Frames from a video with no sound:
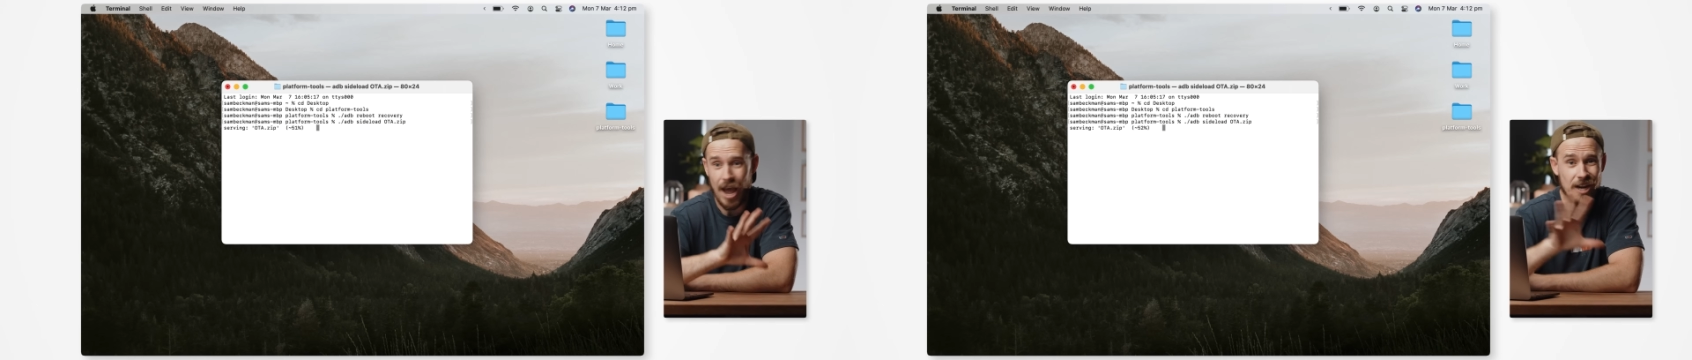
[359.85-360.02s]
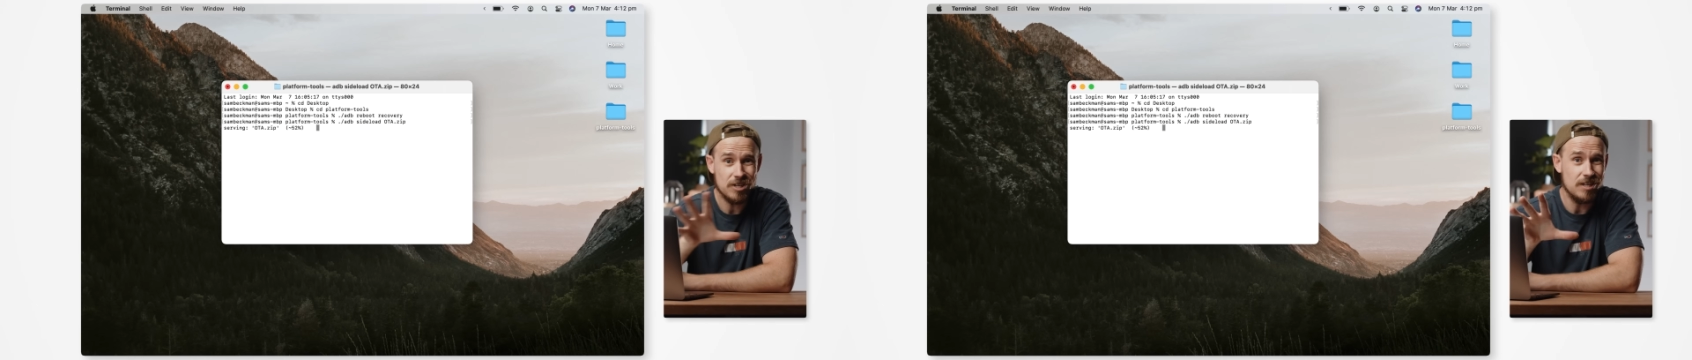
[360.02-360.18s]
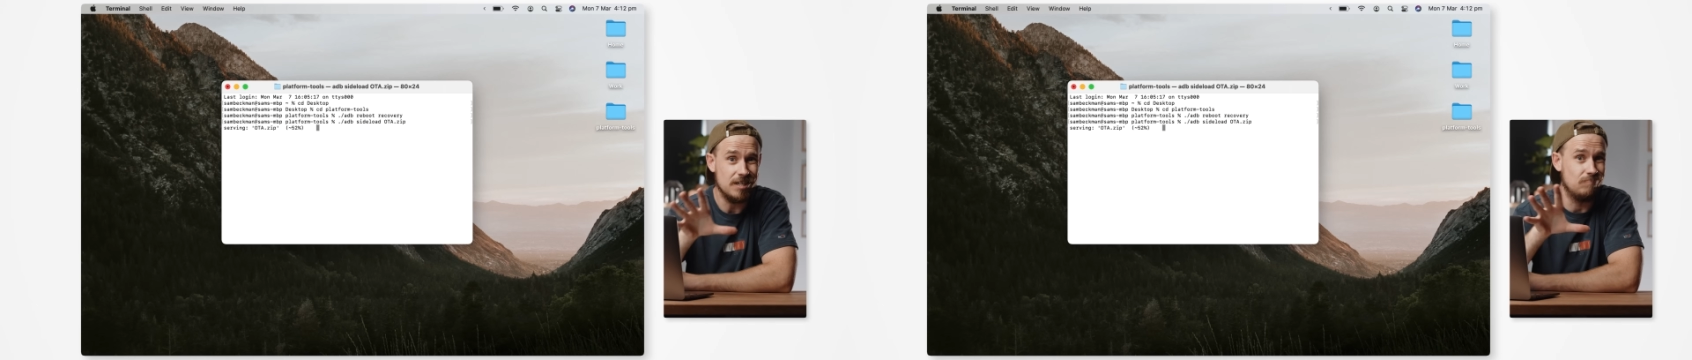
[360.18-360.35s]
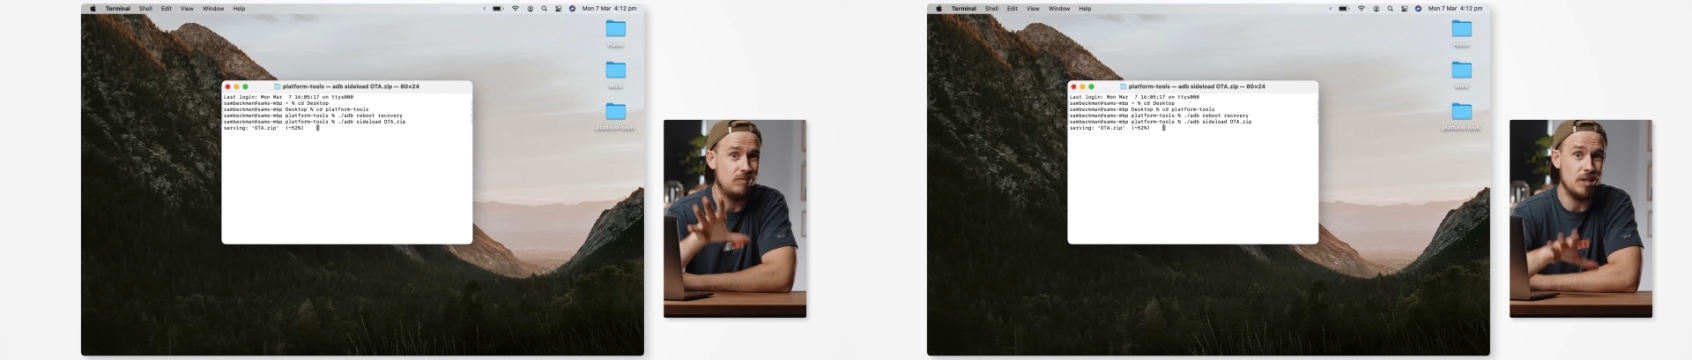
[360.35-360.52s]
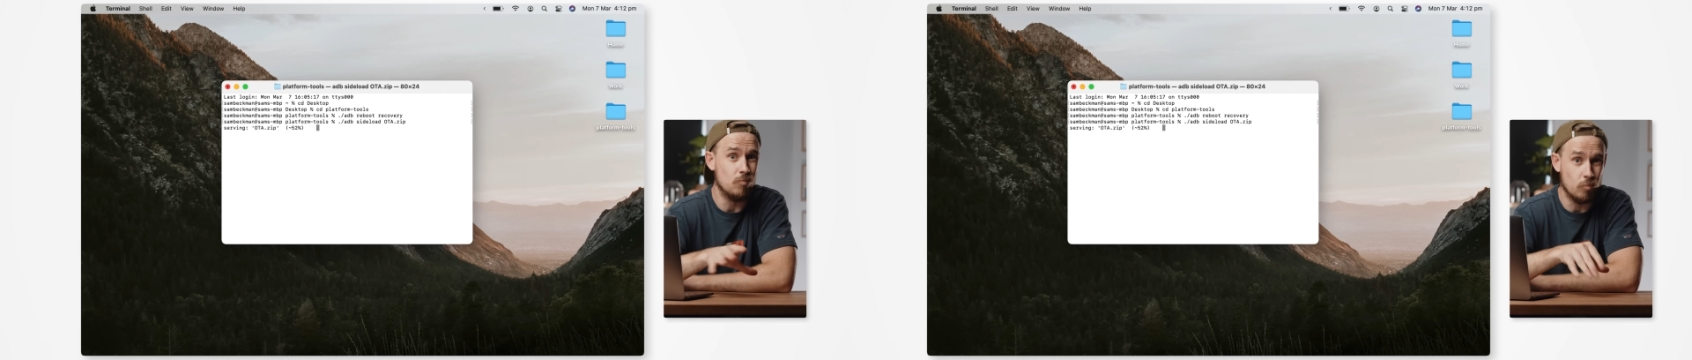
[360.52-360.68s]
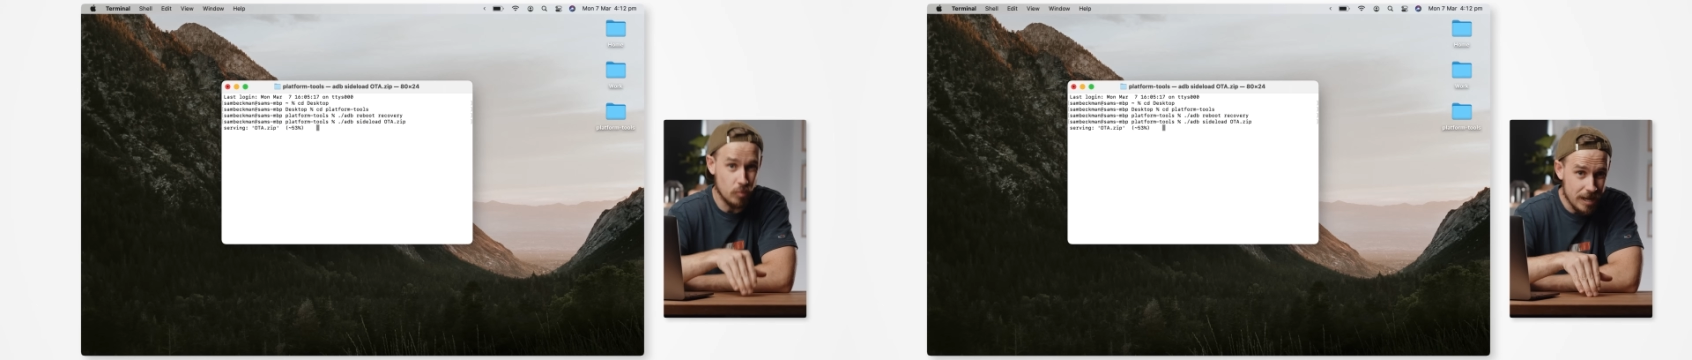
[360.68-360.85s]
actually
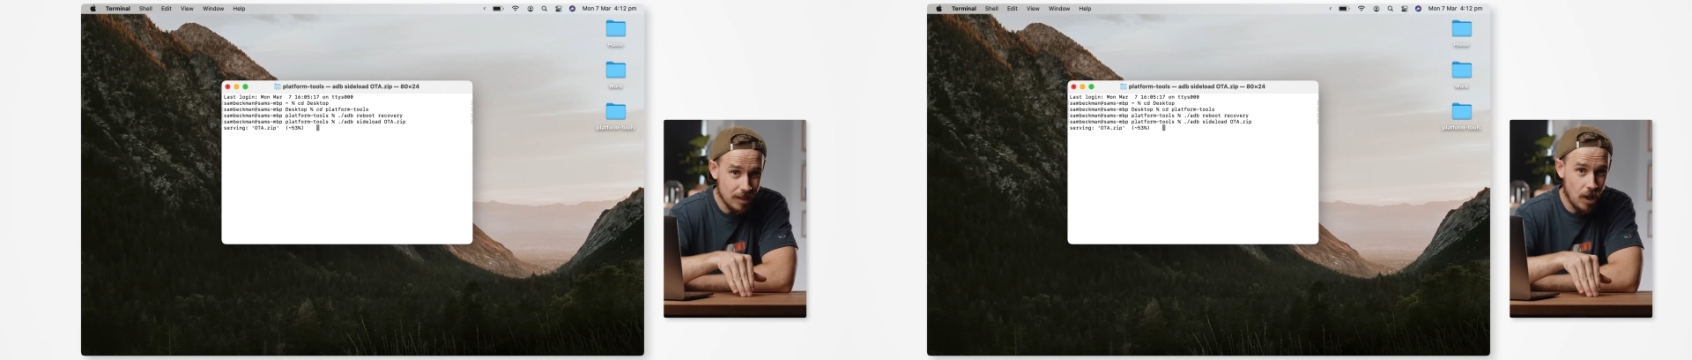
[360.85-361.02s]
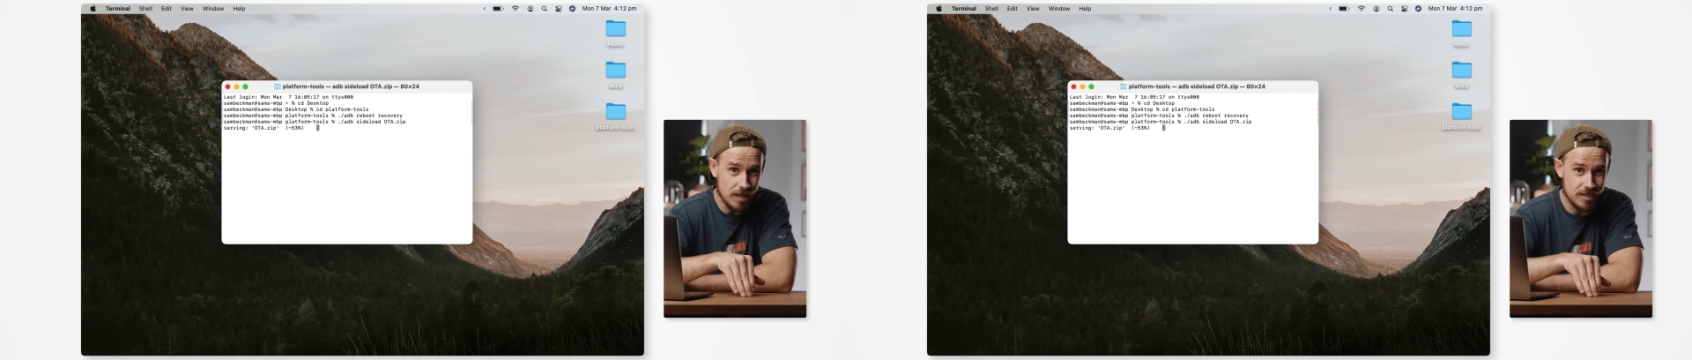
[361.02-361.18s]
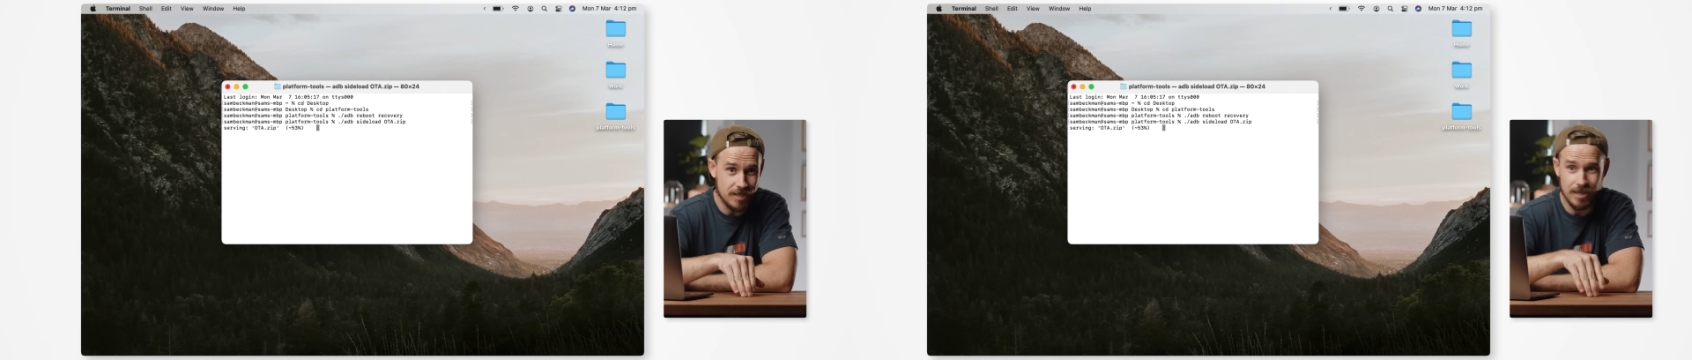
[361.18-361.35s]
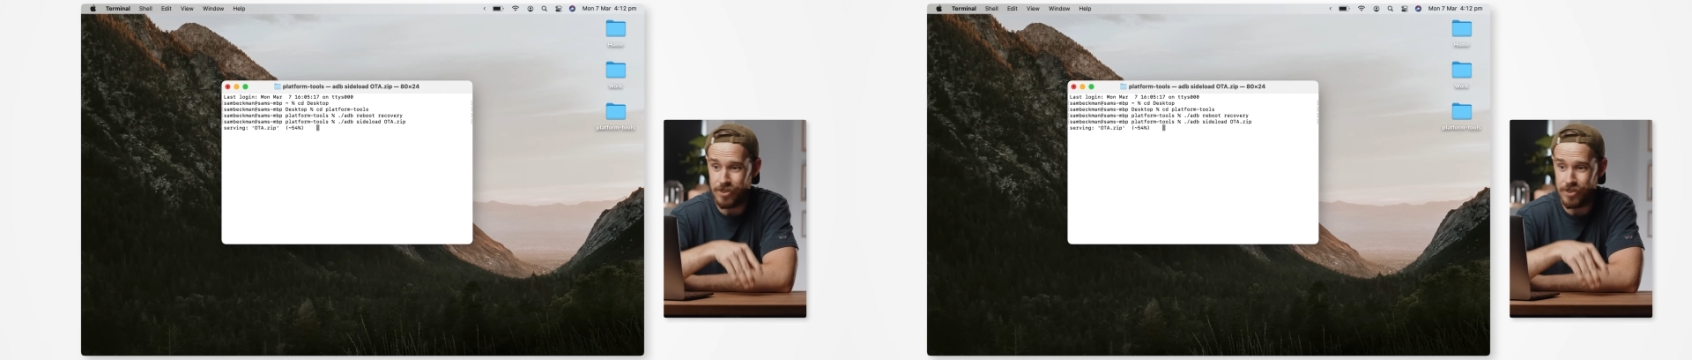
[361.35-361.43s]
didn't realize it.